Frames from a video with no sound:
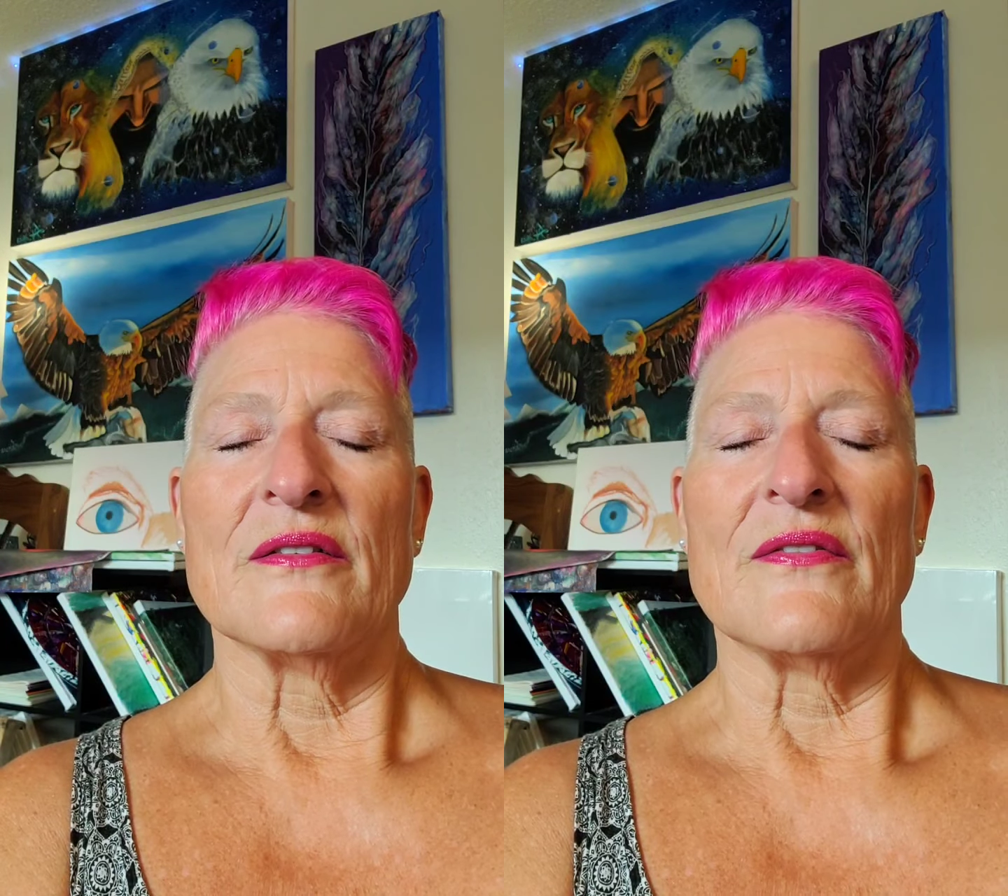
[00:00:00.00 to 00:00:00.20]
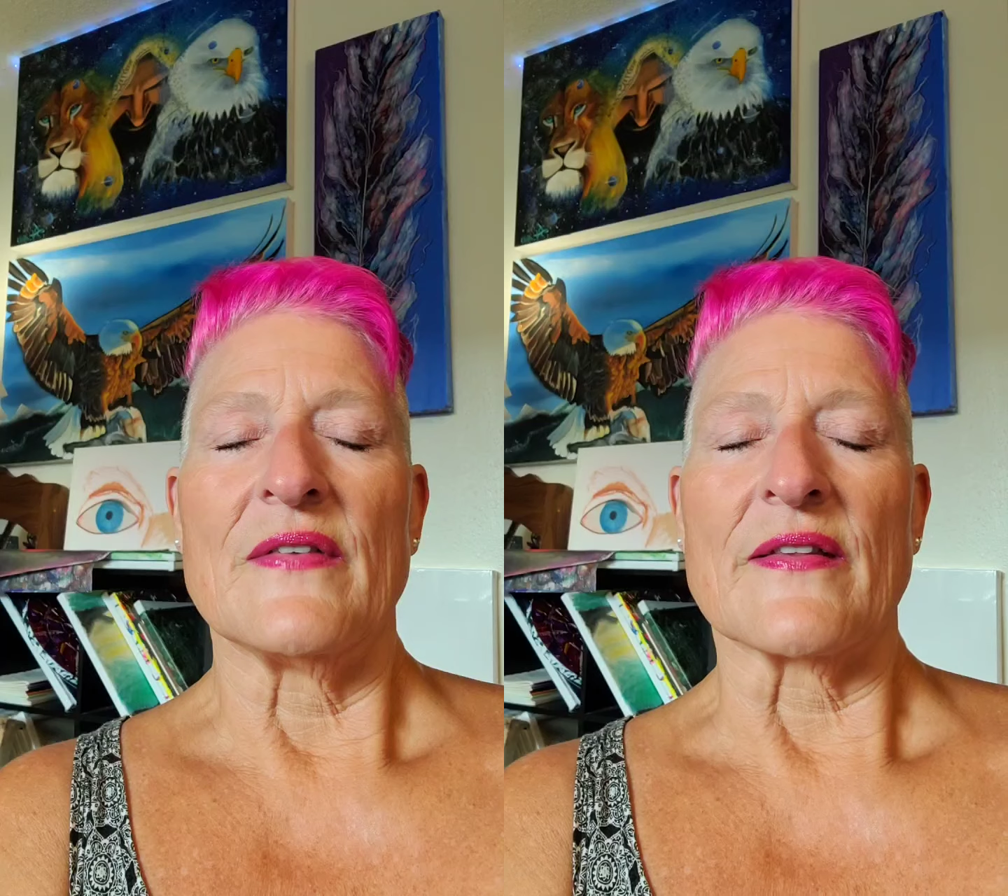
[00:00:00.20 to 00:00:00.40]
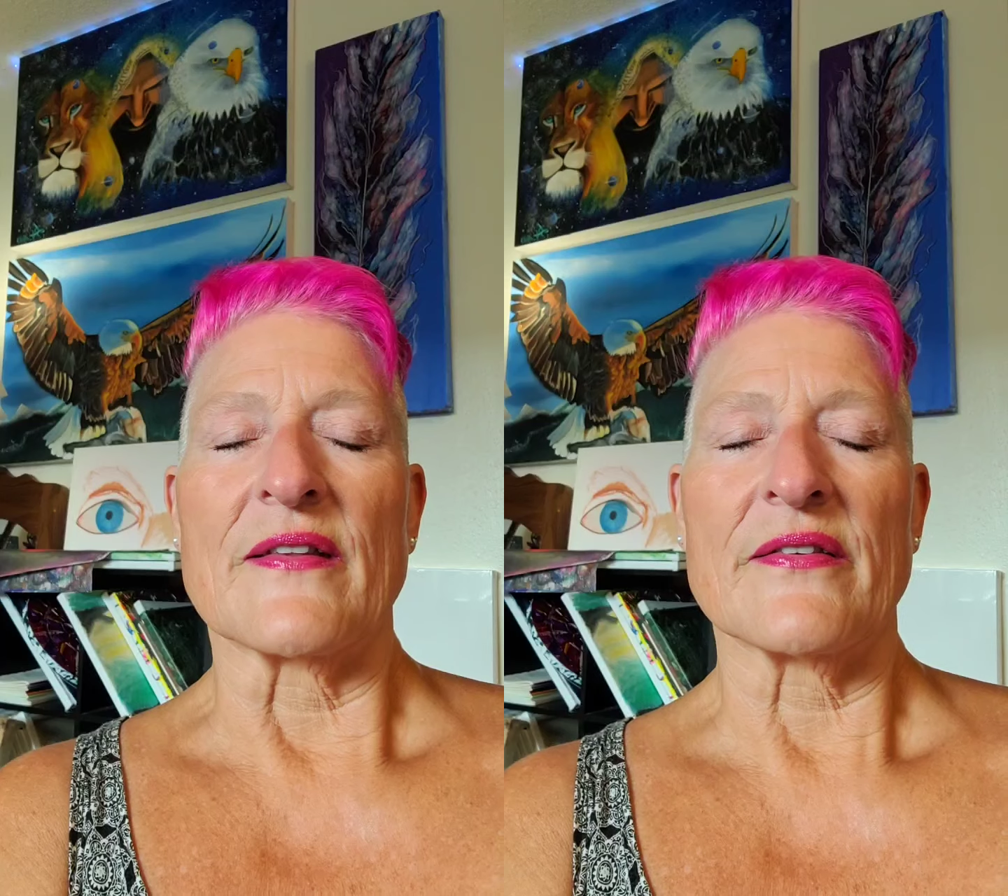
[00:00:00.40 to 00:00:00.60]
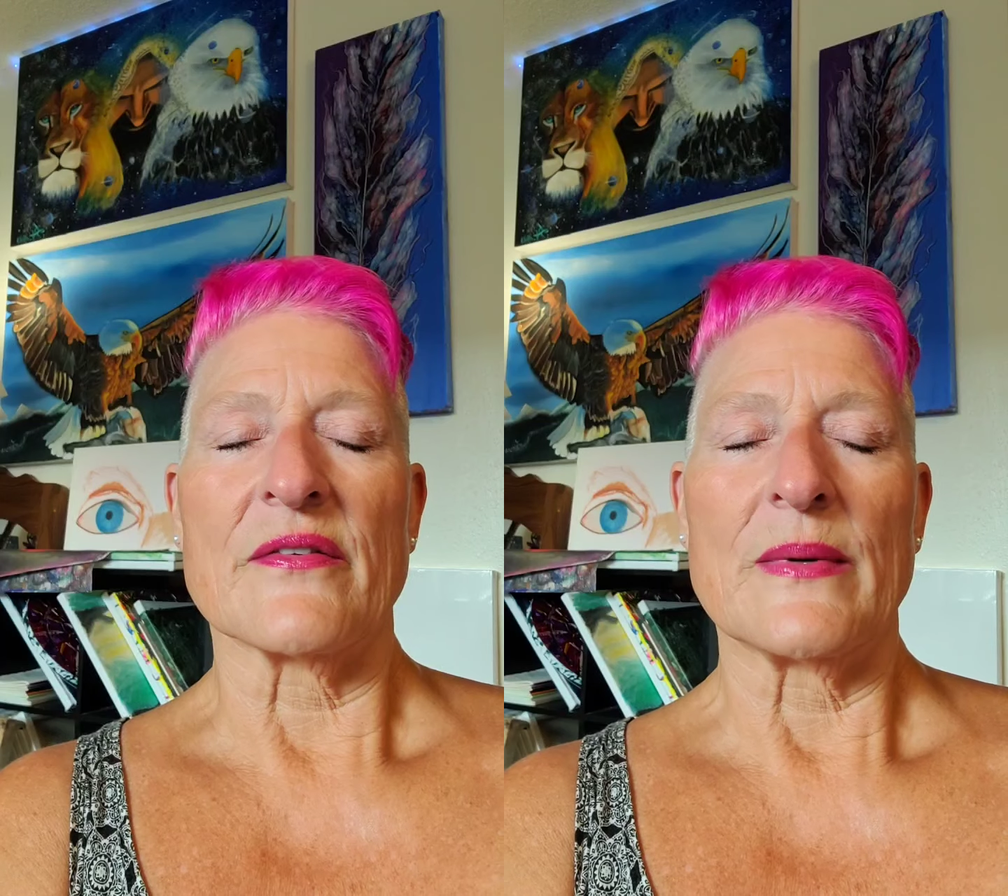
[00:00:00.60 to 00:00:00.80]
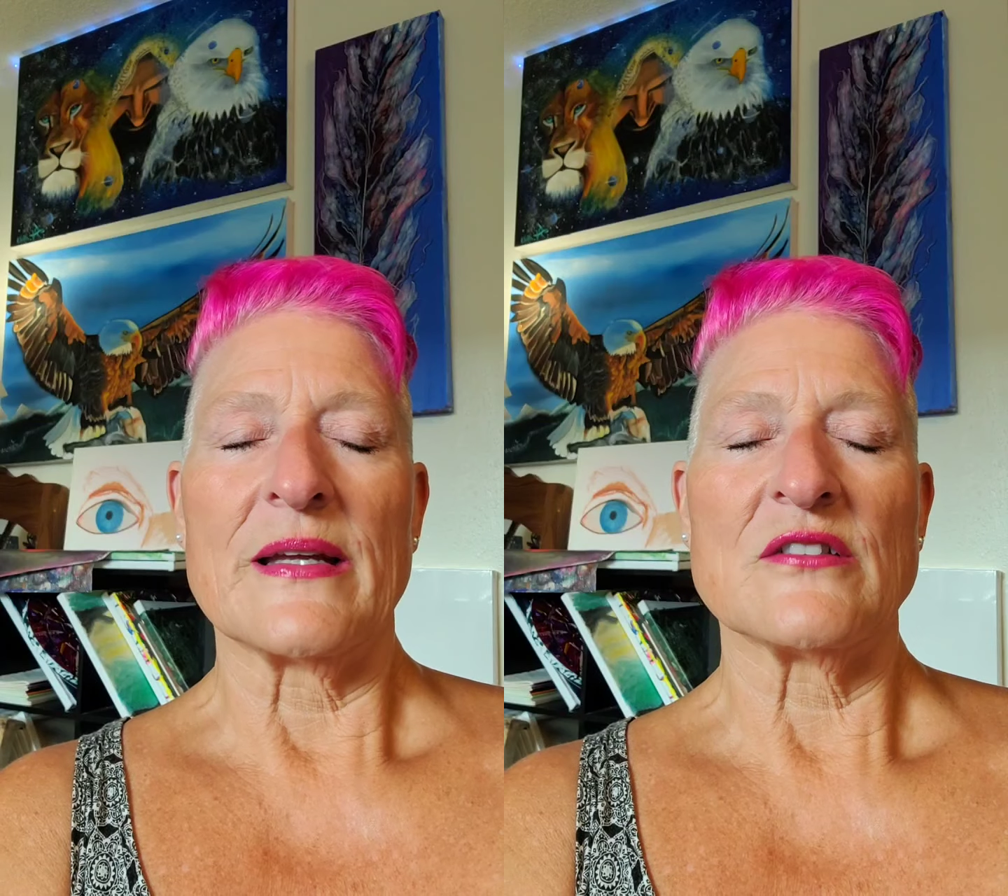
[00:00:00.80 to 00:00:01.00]
Feel the
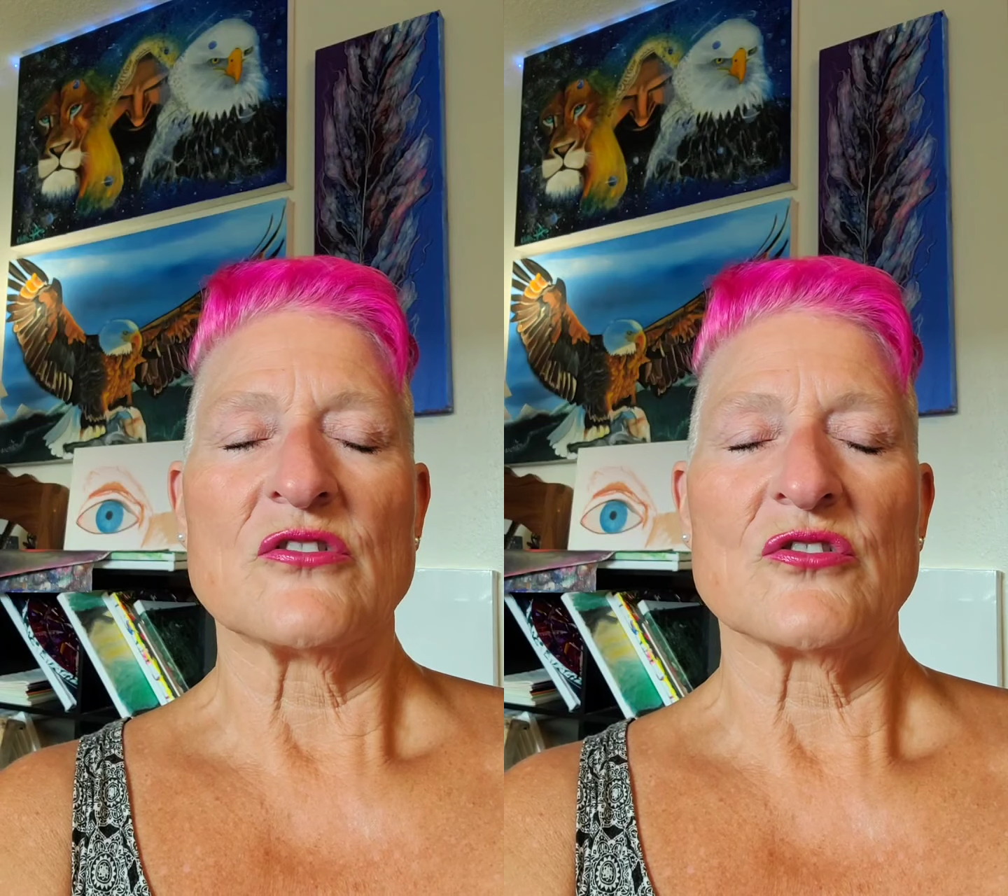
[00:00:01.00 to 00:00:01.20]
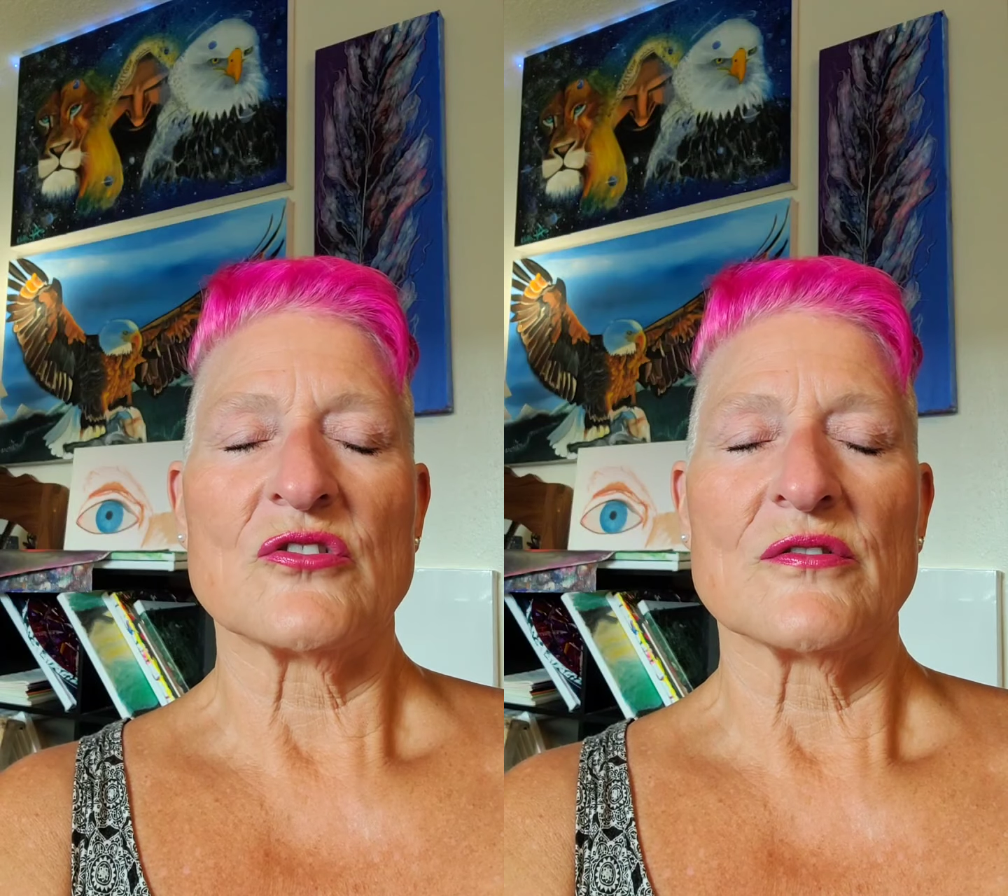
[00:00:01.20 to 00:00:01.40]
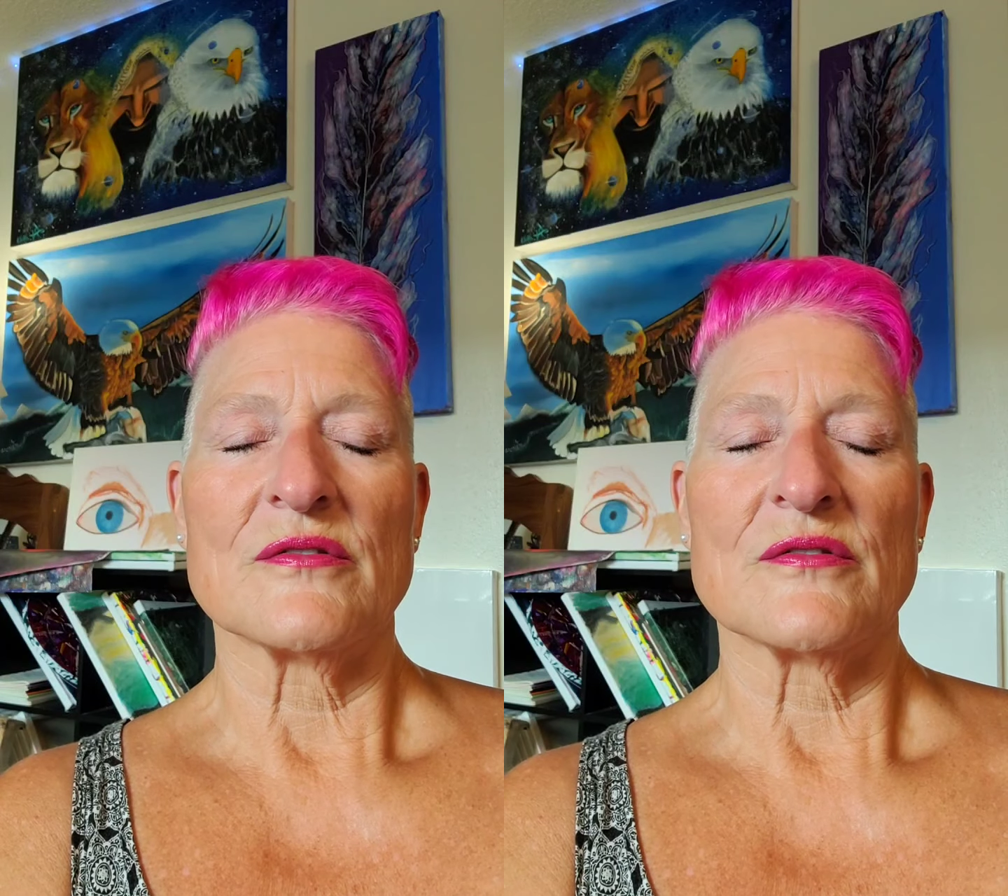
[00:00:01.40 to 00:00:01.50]
switch.